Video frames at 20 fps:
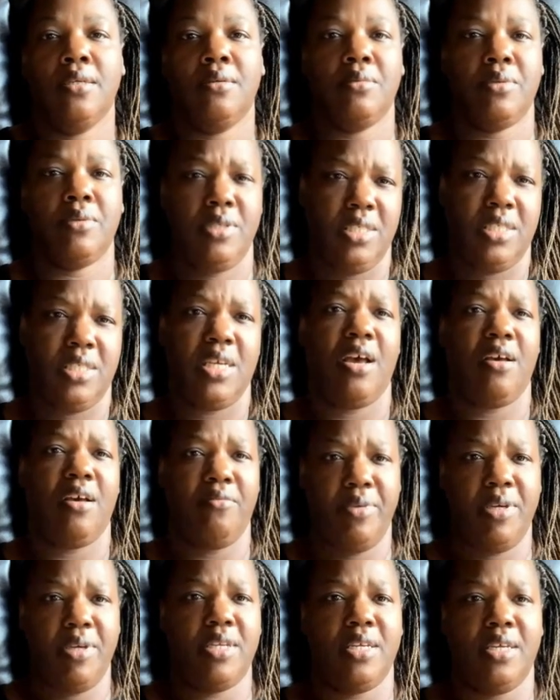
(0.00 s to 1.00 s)
because y'all
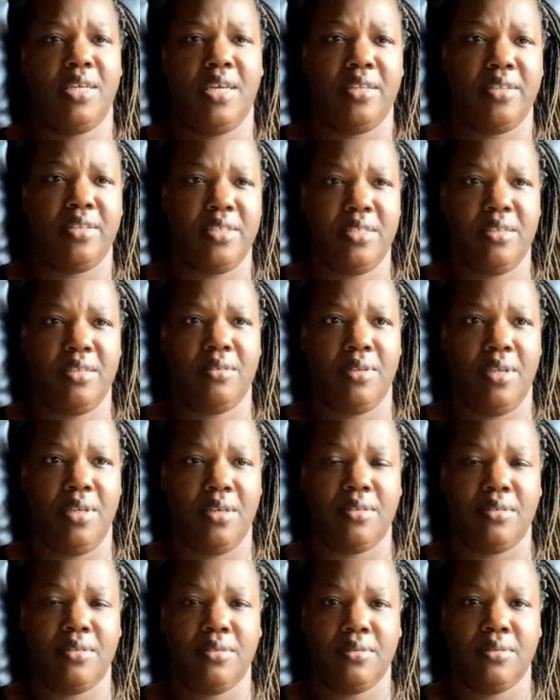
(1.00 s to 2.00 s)
been together so
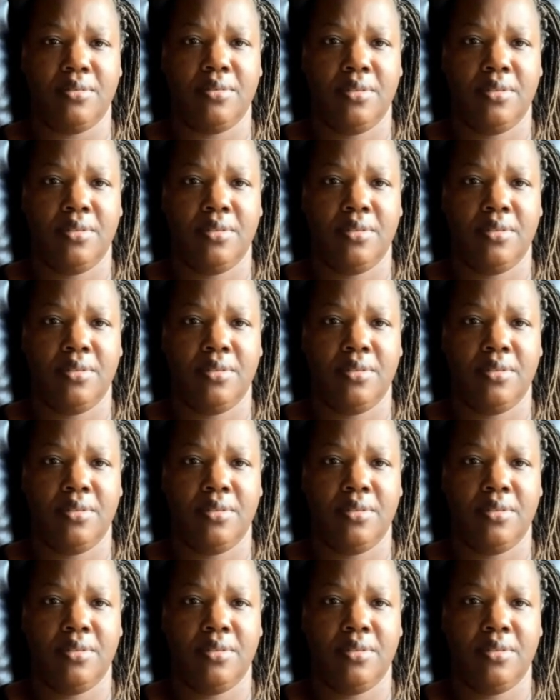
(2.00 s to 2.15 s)
long.